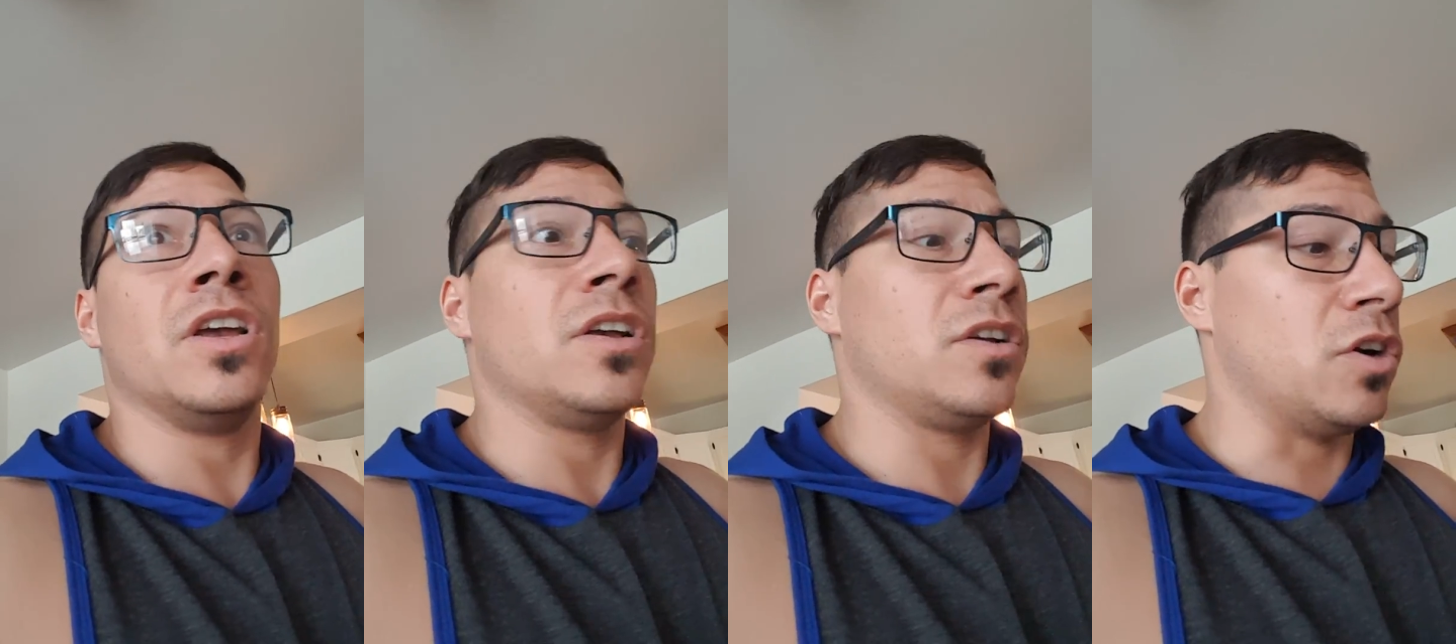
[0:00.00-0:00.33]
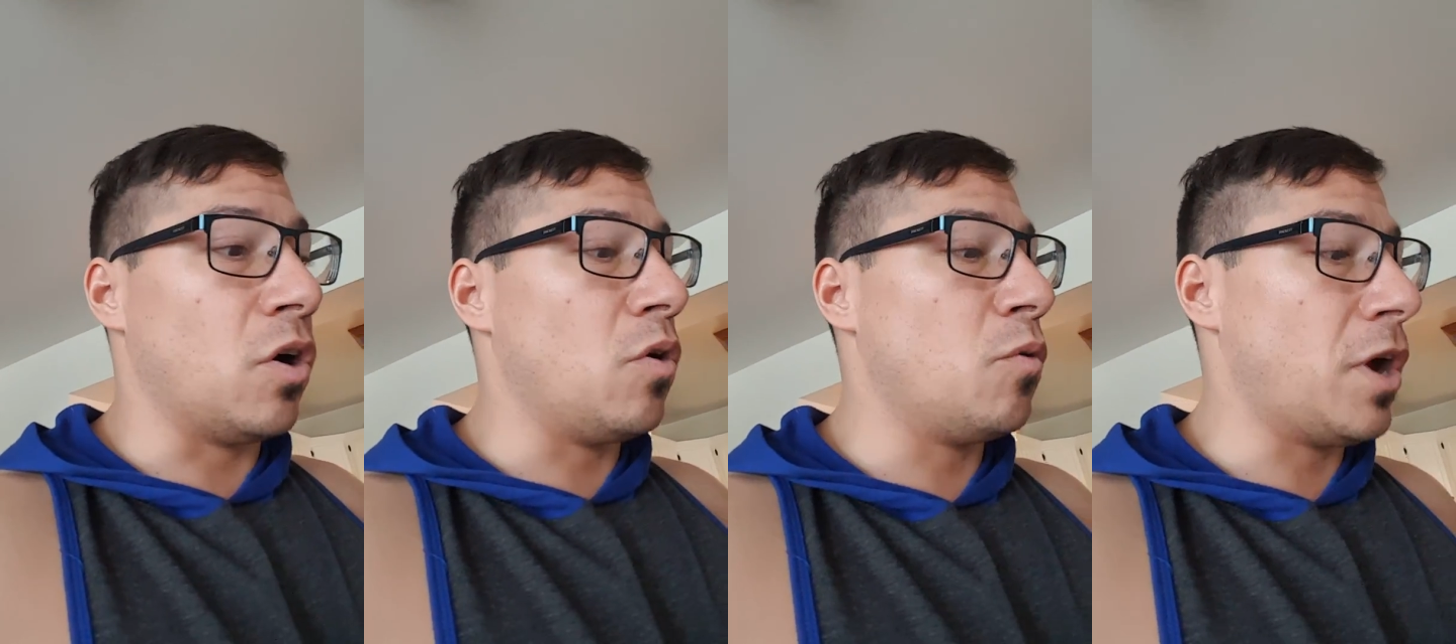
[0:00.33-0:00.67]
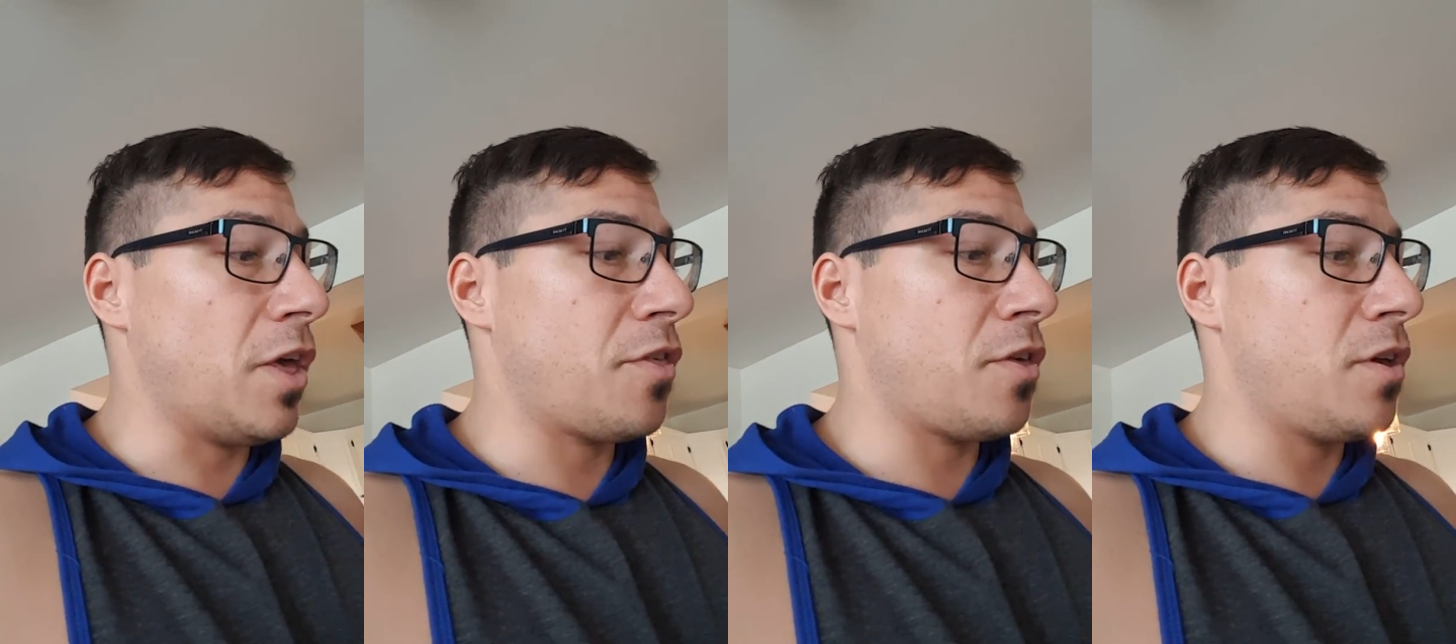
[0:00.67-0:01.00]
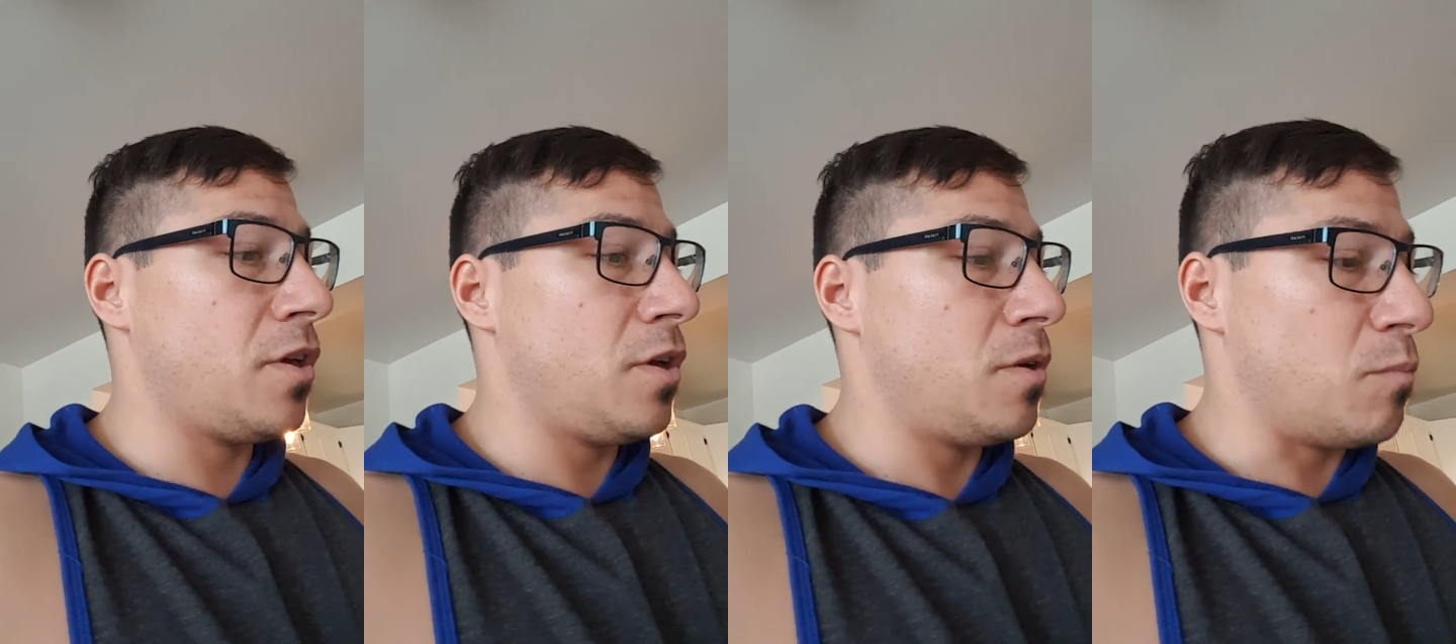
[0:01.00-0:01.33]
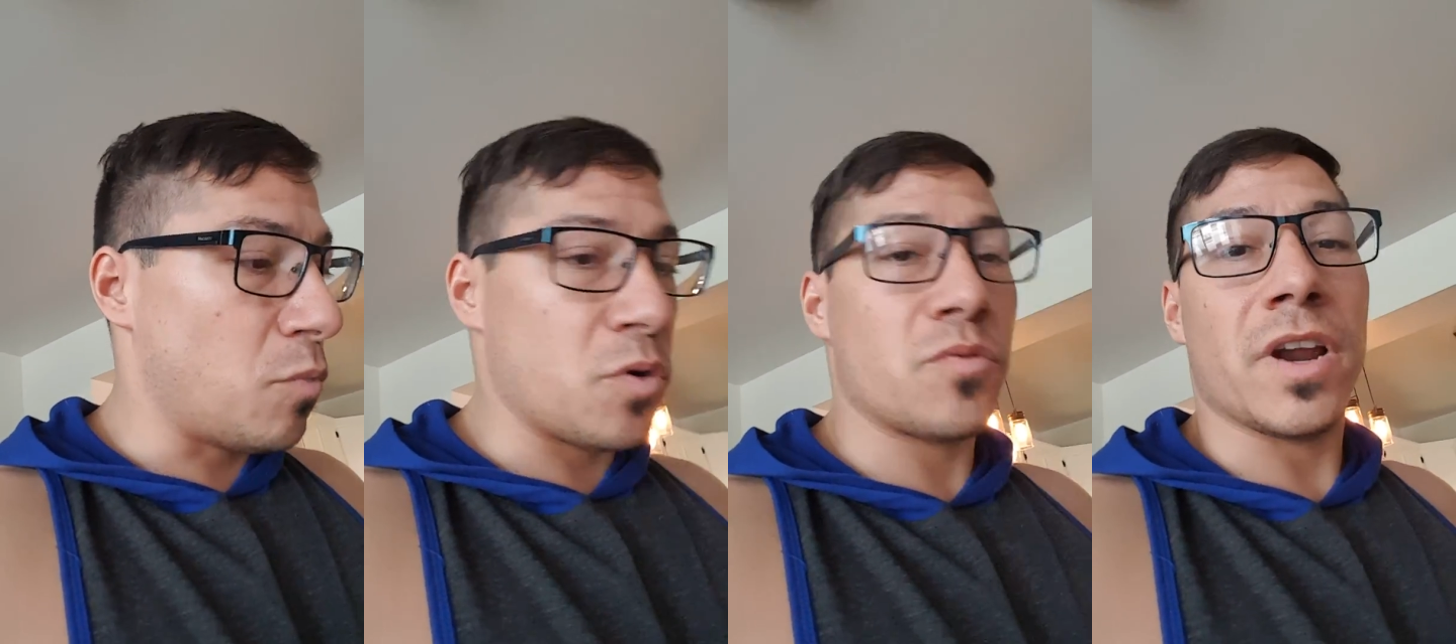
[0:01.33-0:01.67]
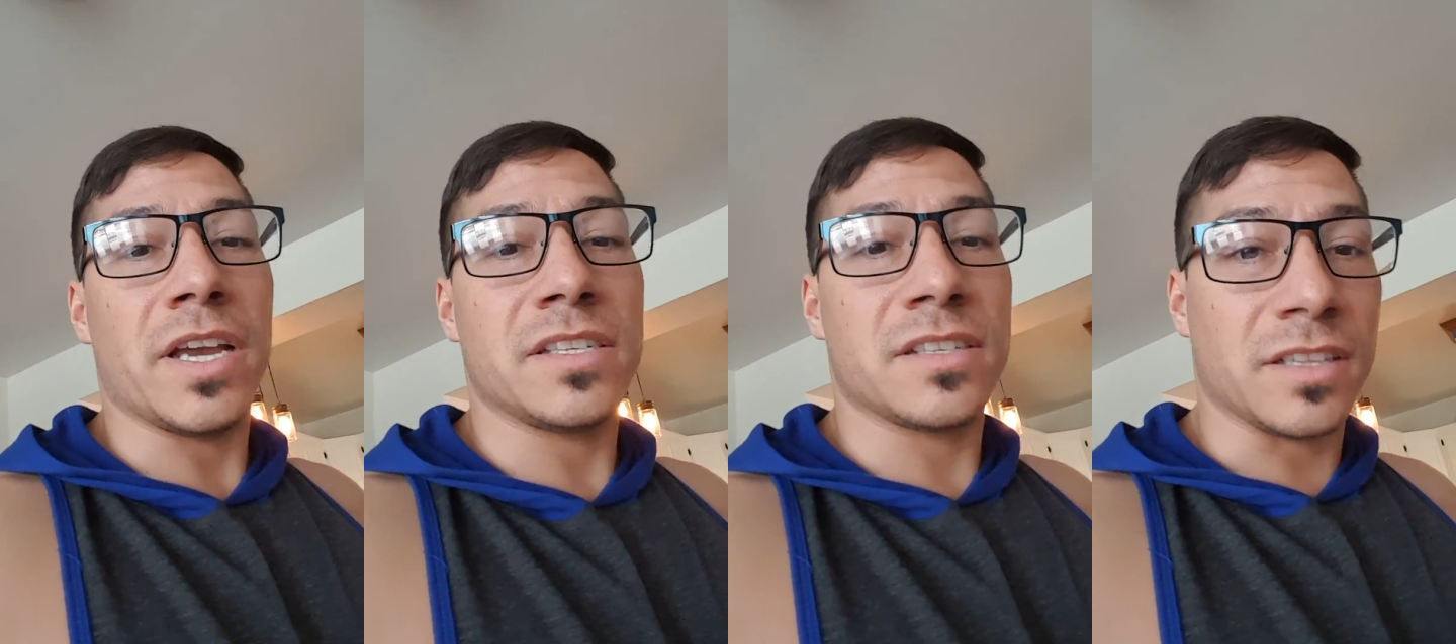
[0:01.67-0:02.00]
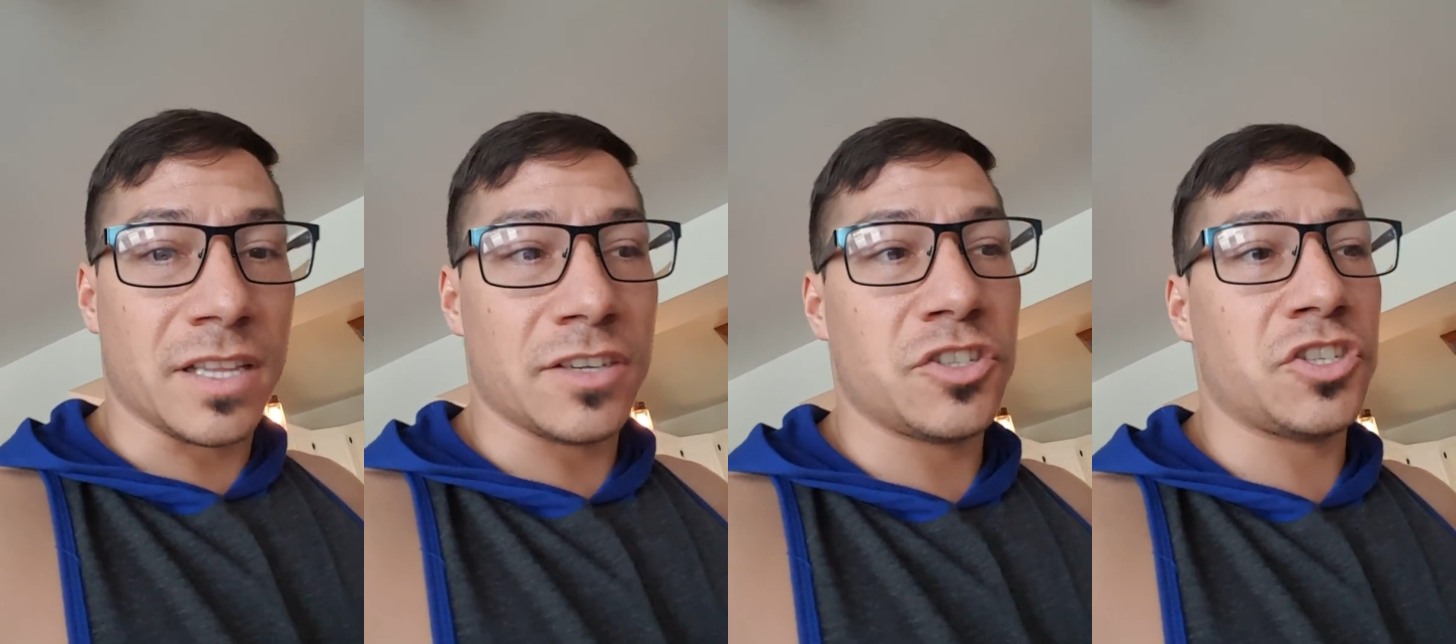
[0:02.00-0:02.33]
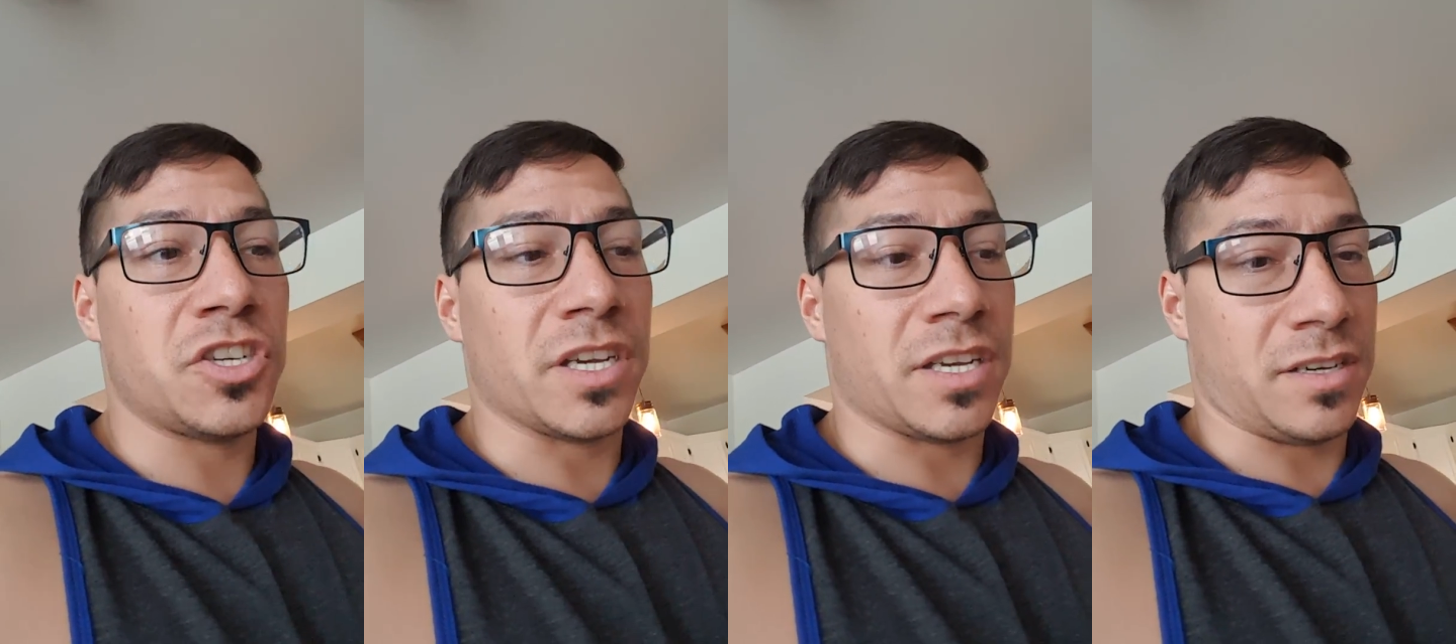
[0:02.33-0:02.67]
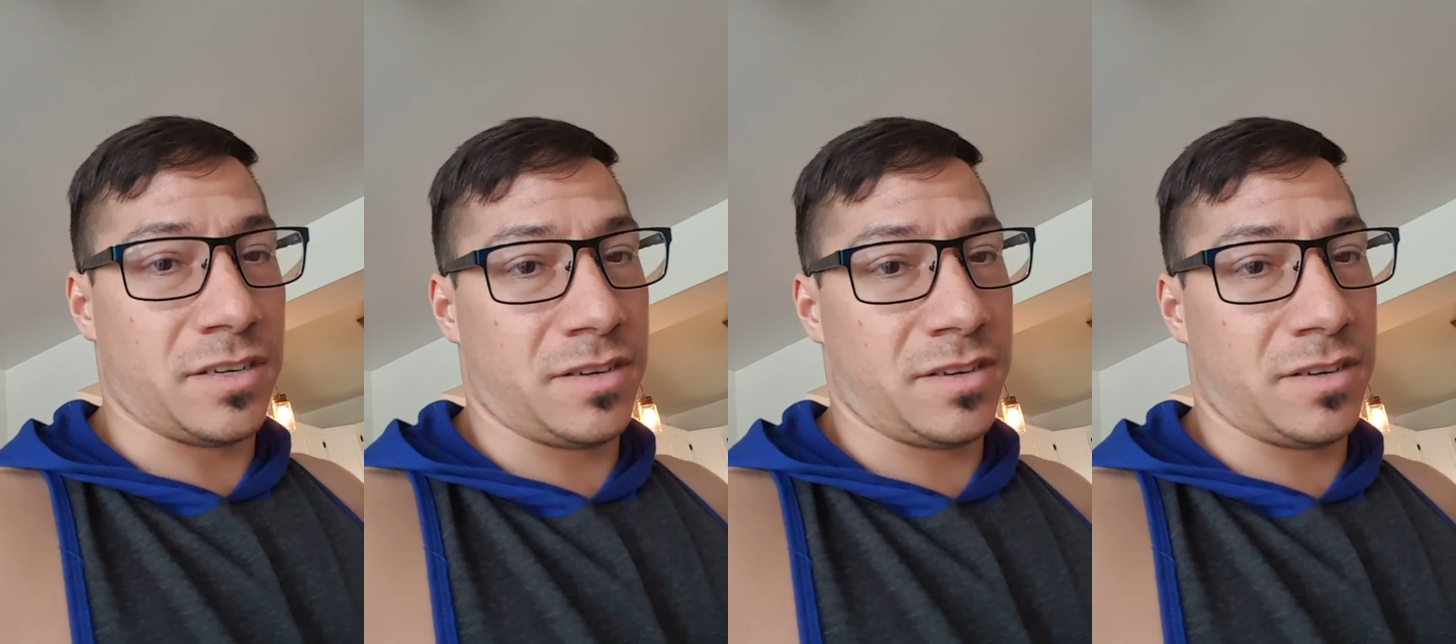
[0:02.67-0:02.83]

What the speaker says: go with more rice, less chicken.